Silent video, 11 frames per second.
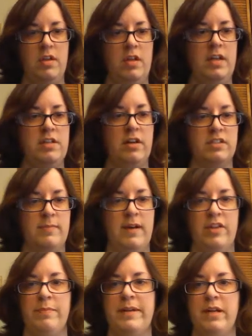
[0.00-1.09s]
it talks
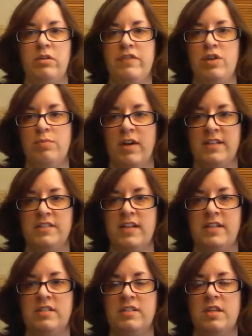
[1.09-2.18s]
about the peer review
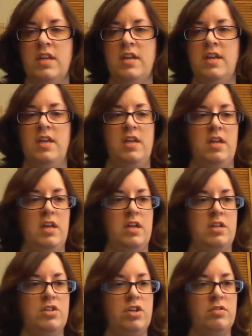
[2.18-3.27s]
process. And
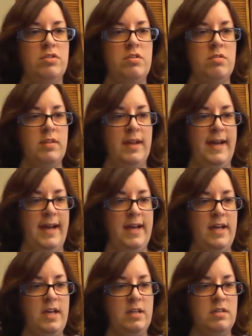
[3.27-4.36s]
it shows you
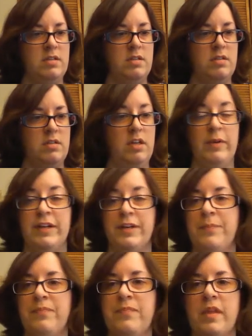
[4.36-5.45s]
that, here we go.
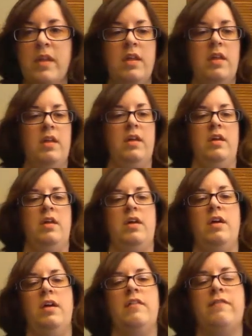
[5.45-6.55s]

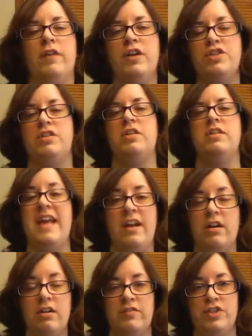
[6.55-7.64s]
First, the
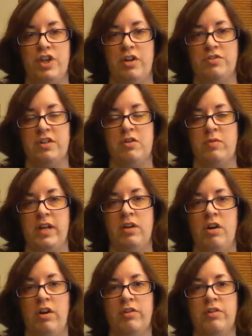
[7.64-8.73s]
editor of the journal is going to read an
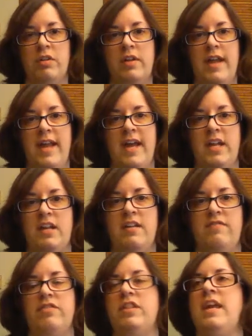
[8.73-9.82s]
article, and
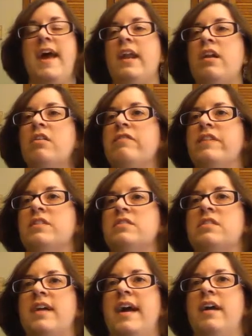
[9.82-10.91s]
if the editor
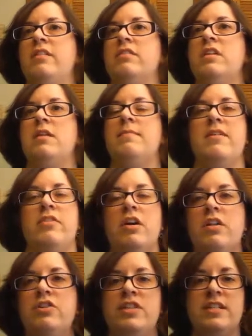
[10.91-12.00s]
feels that the
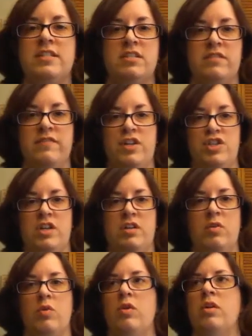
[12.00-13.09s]
methodology is insufficient
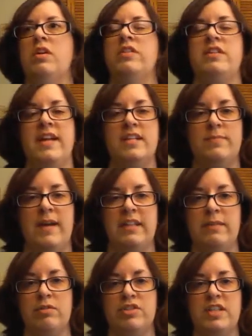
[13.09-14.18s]
or the data is
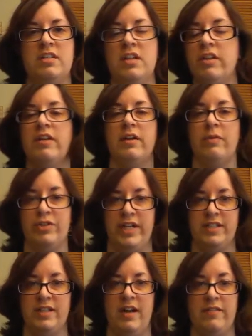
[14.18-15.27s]
badly presented, they're going to reject it out of